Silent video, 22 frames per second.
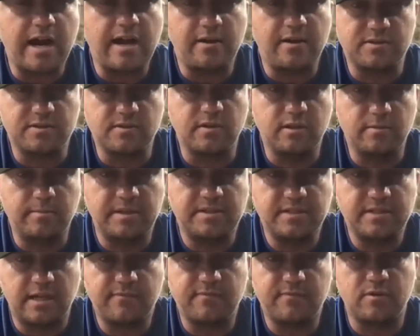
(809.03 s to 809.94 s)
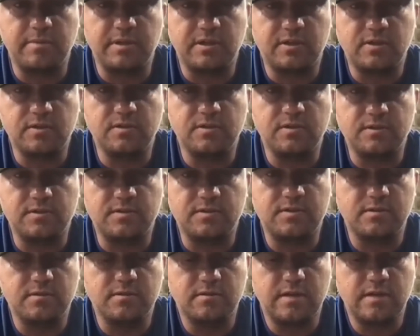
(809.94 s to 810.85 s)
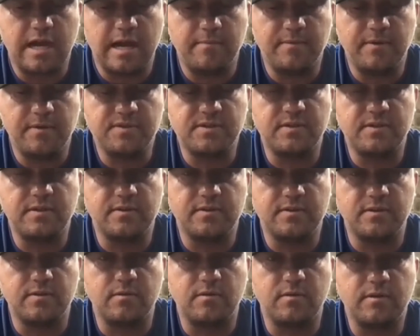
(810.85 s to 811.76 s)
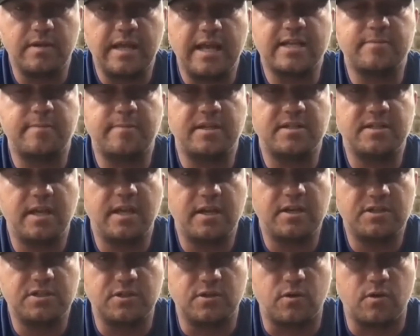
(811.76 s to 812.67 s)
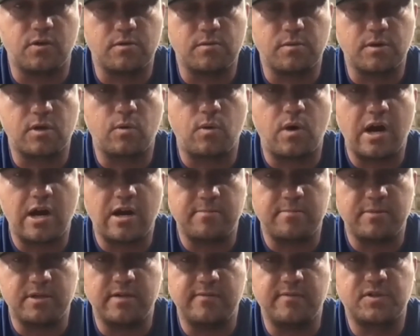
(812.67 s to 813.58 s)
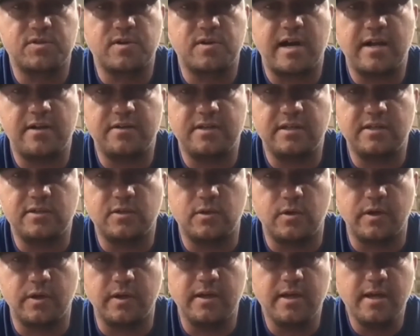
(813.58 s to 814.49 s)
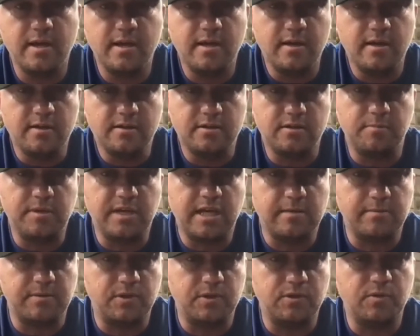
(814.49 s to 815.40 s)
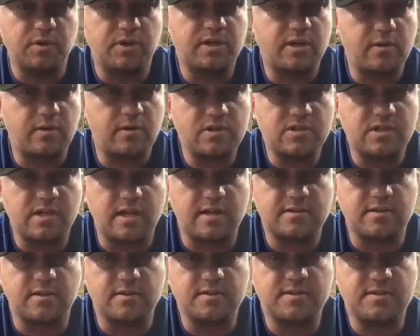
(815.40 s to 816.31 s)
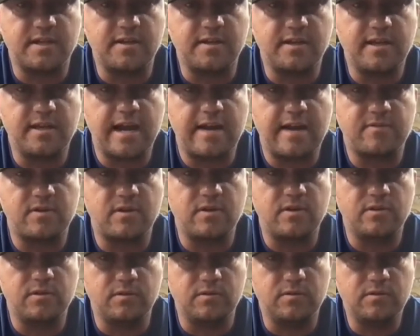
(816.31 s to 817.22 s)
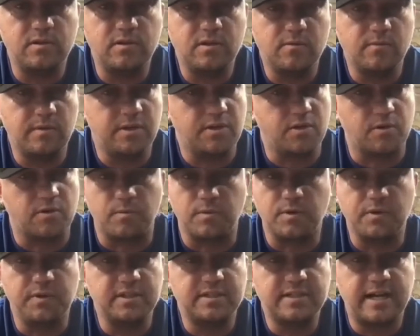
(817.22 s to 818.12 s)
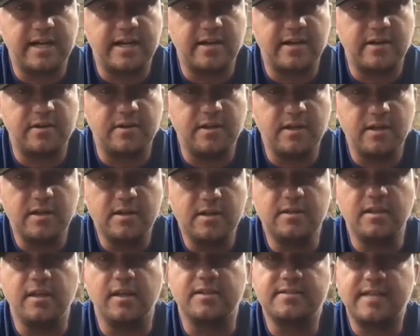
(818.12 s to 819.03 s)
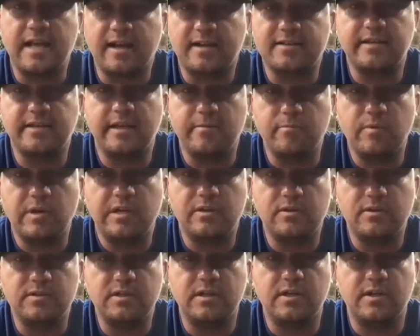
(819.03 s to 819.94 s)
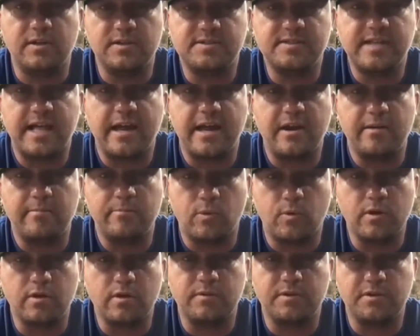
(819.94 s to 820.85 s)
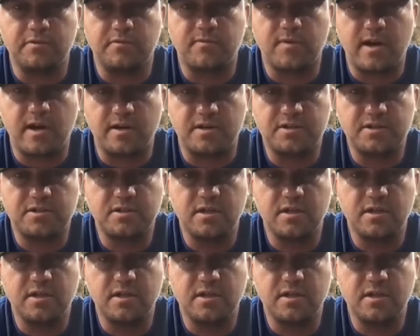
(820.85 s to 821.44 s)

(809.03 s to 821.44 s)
are a little bit tougher because there's a expectation or requirement of a trial decoy to be able to do a courage test on Sunday afternoon when you're really tired, the exact same way you did it on Saturday morning when you're fresh.